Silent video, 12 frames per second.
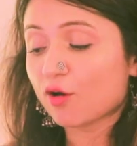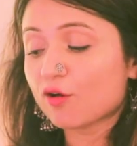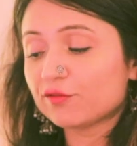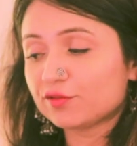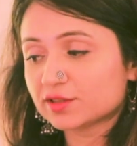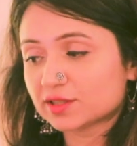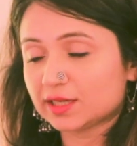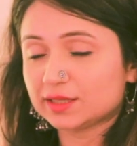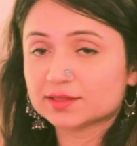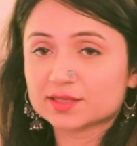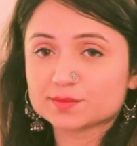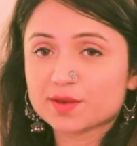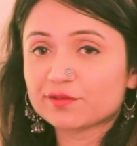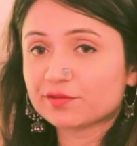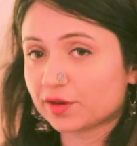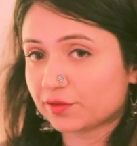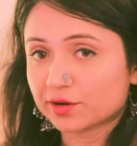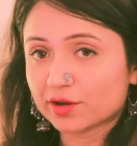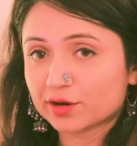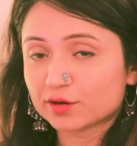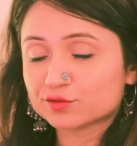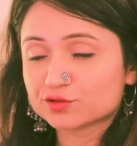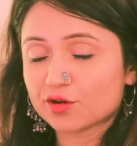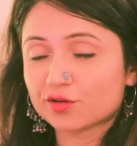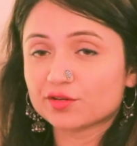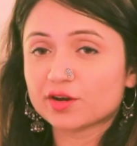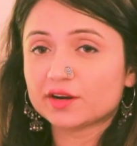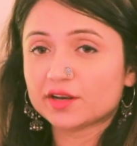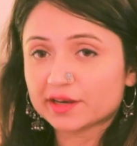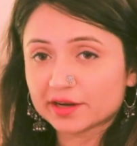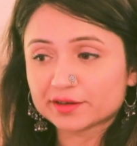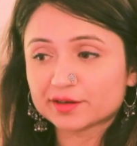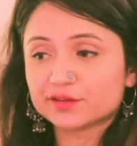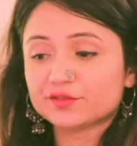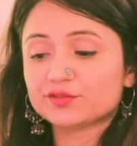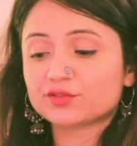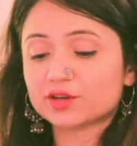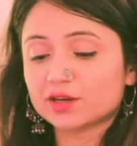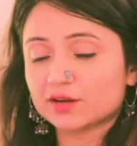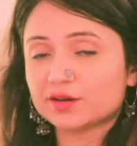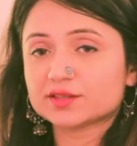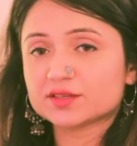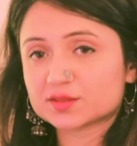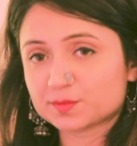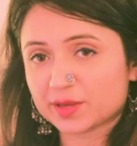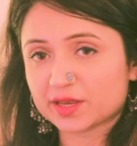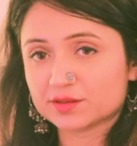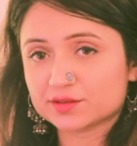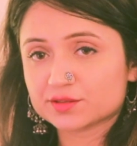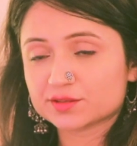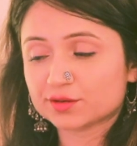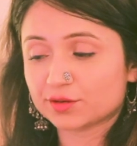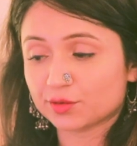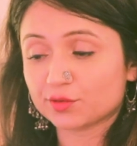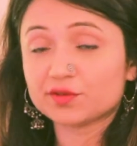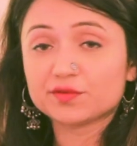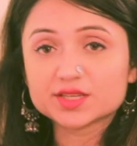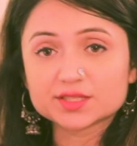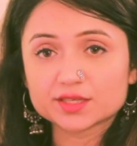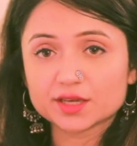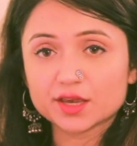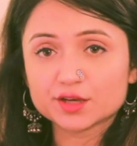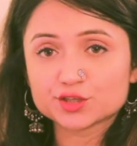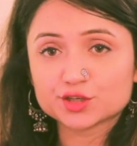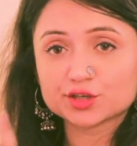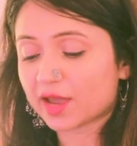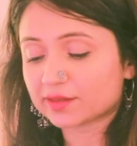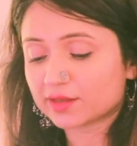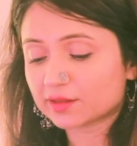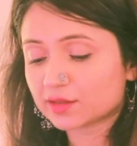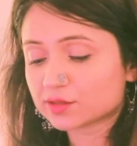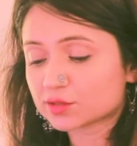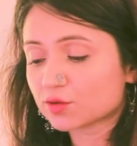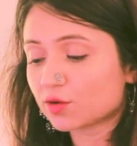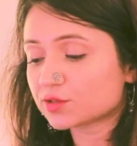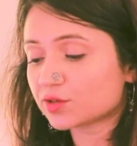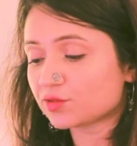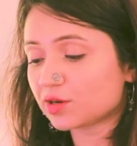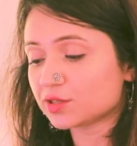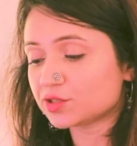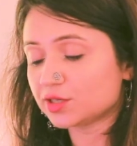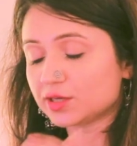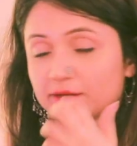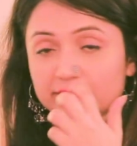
Obviously, this is my favorite kind of genre: detective, thriller, suspense, investigation. I think this is also trilogy.